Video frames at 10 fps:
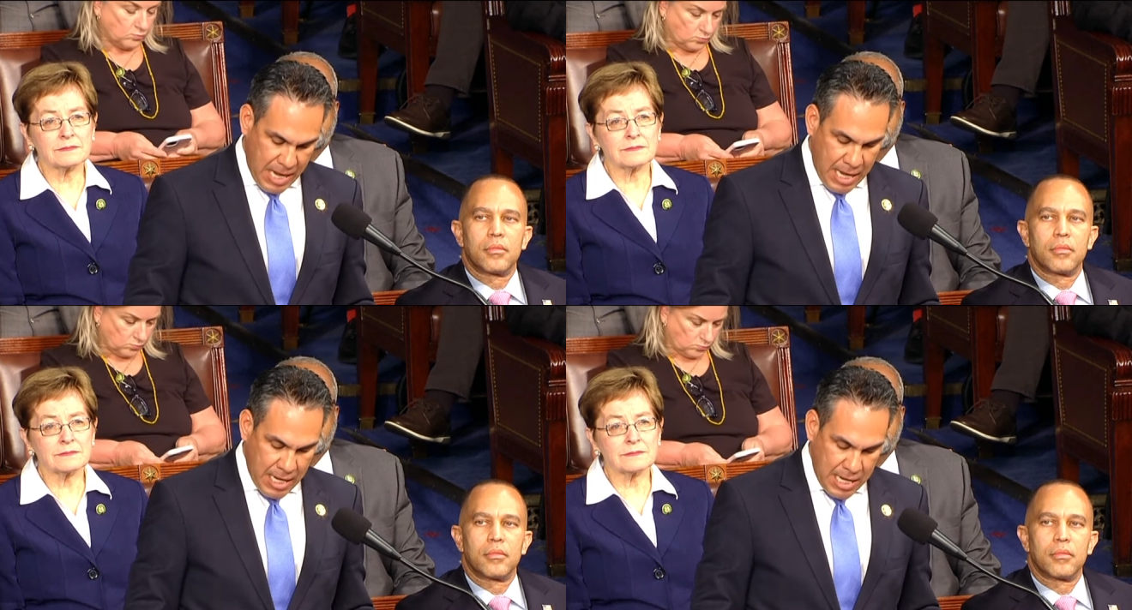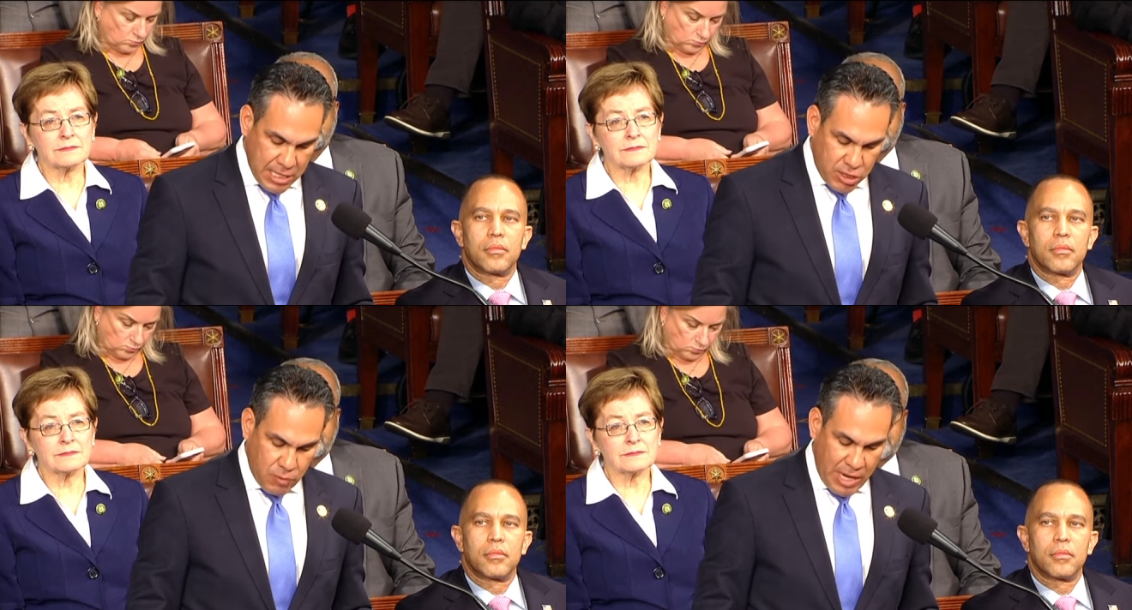Speaker 1: and an
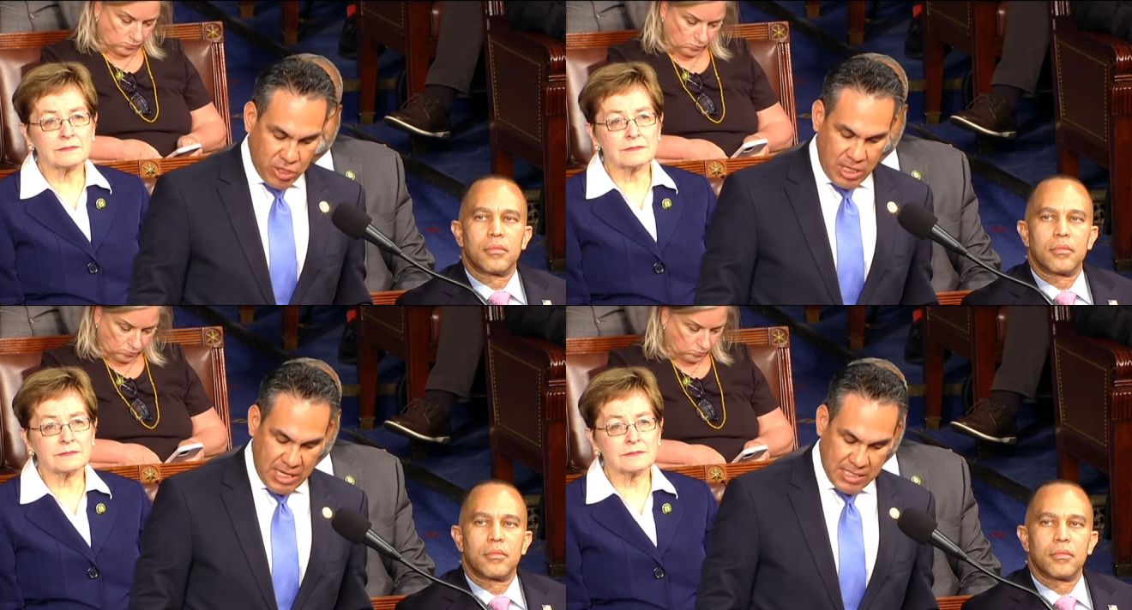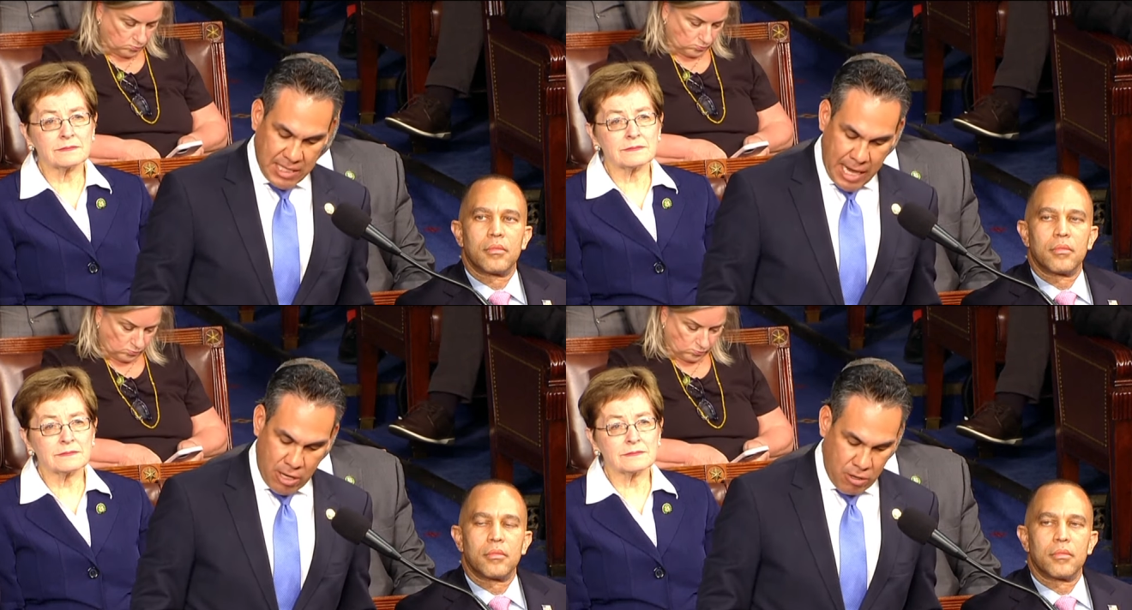insurrection
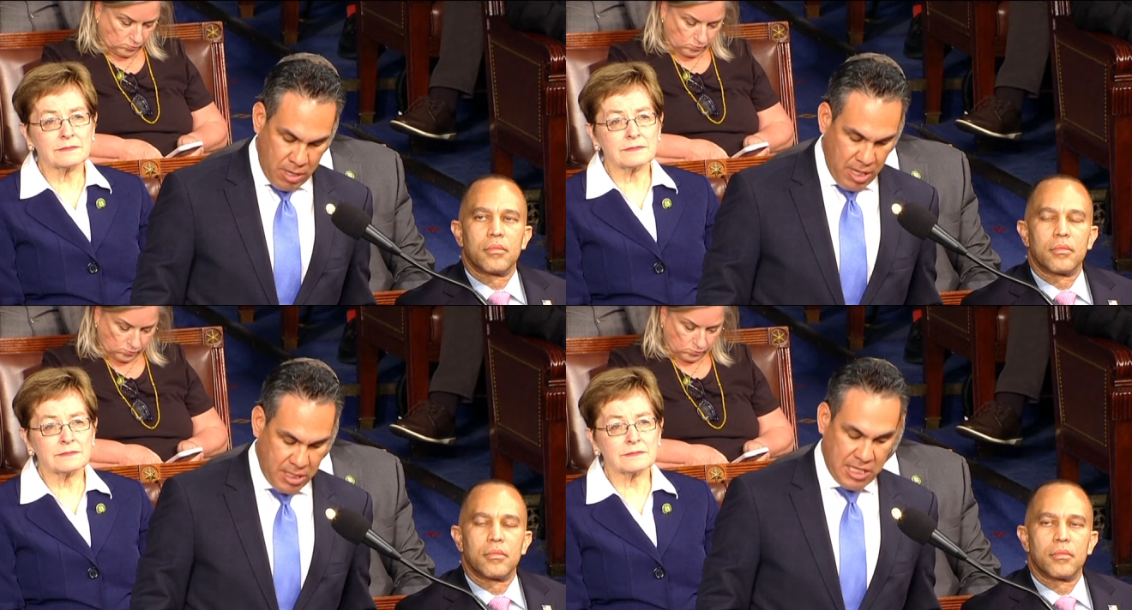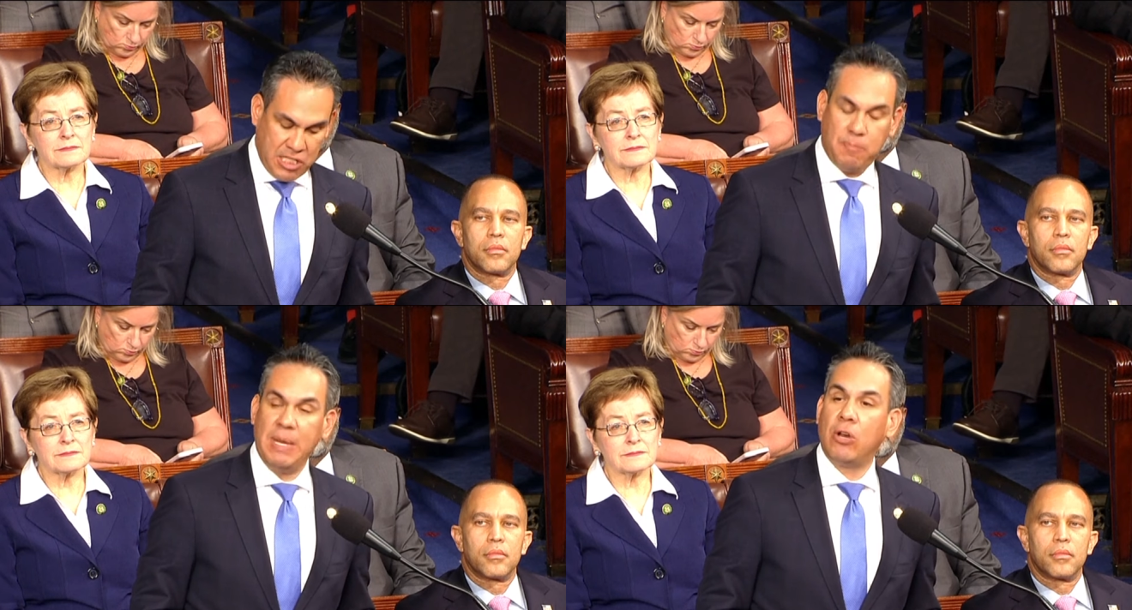insider to
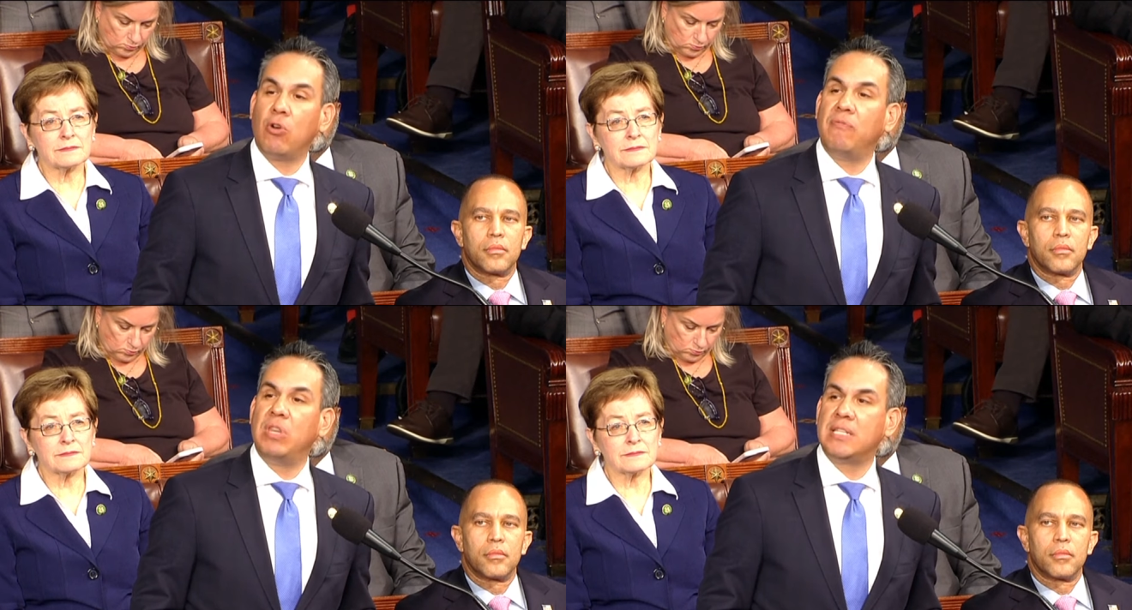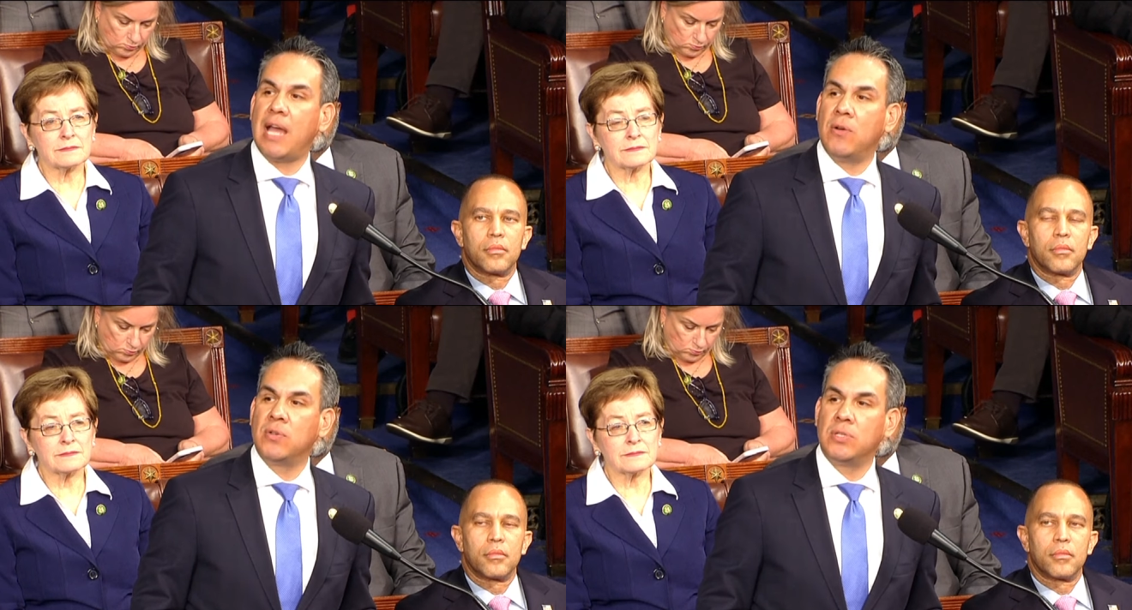the Speaker of this
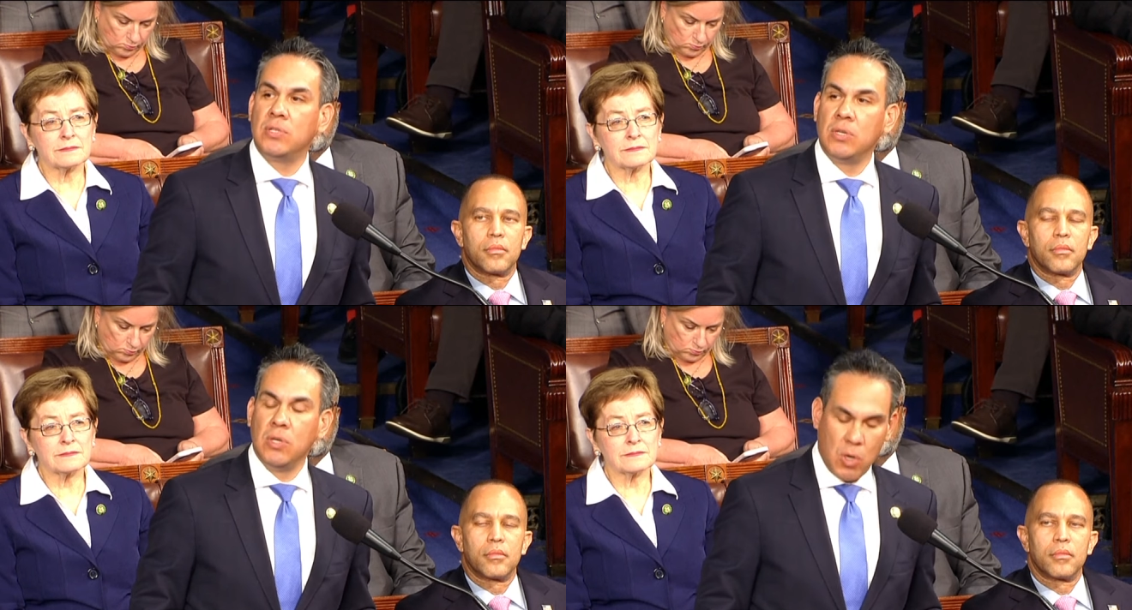House